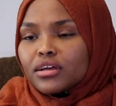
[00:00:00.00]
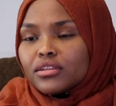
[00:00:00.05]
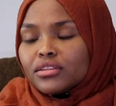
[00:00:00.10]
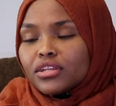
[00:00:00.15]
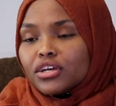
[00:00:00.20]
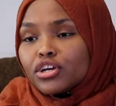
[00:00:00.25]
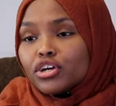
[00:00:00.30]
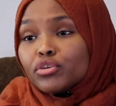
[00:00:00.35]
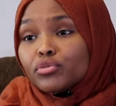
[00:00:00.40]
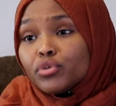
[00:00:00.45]

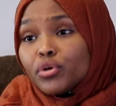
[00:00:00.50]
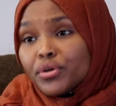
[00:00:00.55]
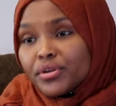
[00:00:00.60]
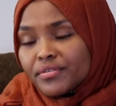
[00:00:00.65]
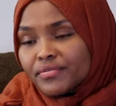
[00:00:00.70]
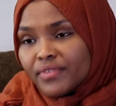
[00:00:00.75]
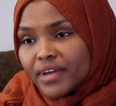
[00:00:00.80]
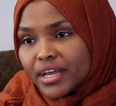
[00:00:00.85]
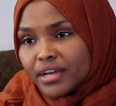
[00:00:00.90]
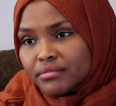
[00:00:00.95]
the
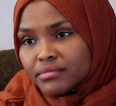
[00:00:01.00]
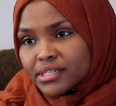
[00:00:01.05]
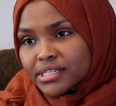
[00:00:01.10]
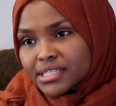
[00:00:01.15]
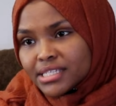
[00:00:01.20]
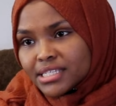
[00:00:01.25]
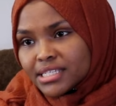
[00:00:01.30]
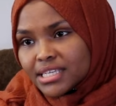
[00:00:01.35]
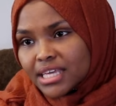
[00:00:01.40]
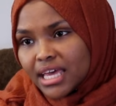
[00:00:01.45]

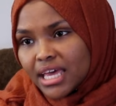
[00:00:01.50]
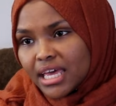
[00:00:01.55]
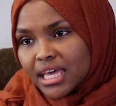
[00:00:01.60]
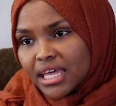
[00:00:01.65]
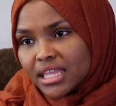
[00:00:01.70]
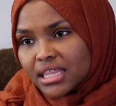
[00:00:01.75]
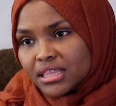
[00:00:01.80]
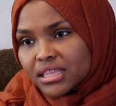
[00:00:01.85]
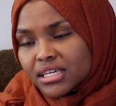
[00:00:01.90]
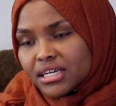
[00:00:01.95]
coronavirus
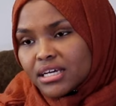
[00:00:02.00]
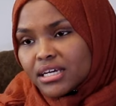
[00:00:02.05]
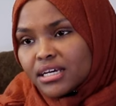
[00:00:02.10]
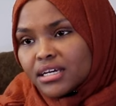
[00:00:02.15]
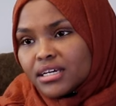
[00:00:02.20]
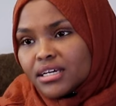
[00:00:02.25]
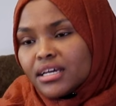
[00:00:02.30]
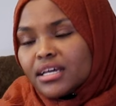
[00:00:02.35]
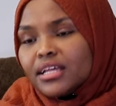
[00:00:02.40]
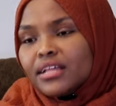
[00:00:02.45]
and
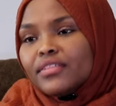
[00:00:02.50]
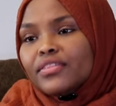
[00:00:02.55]
the